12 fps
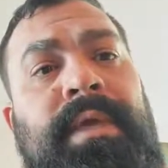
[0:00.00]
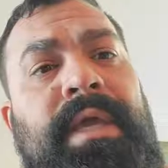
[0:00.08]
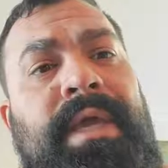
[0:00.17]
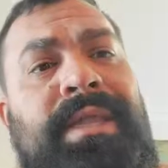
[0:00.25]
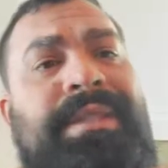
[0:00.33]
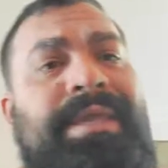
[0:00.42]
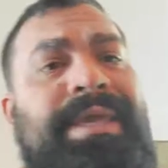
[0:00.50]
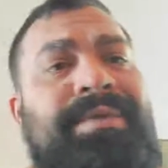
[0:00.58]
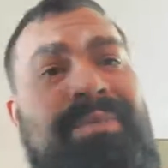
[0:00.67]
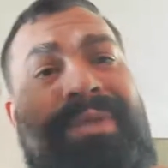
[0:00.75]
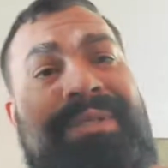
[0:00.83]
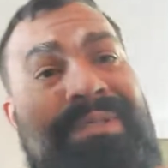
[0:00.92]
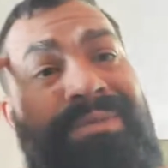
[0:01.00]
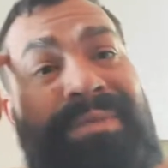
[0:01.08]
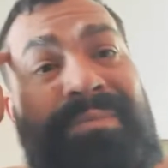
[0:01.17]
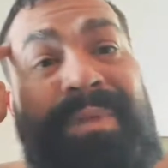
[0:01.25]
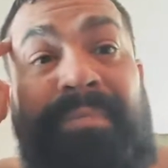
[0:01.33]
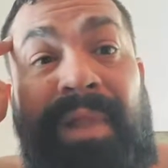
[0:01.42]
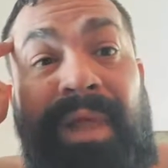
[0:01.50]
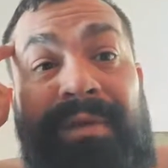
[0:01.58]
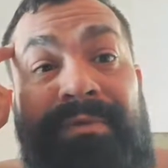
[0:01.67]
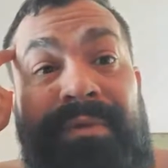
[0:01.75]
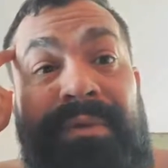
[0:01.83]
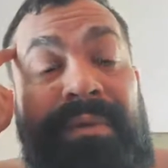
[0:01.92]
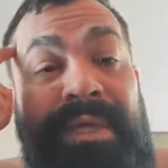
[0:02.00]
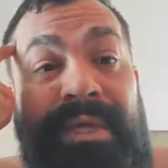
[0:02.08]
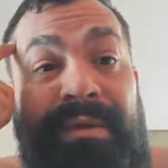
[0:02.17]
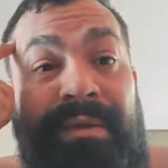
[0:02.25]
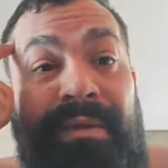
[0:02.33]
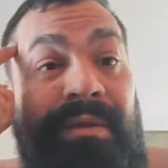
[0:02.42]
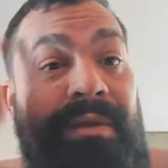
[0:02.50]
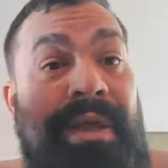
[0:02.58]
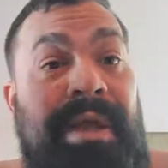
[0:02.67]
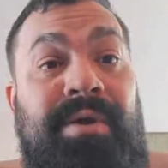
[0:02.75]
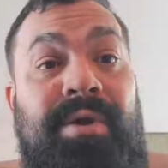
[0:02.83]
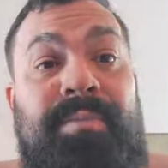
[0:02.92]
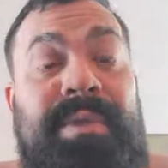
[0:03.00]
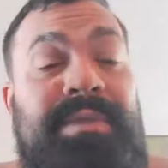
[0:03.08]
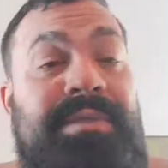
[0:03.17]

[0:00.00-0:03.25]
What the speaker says: and the gateways that used to be blocked for you here are now open.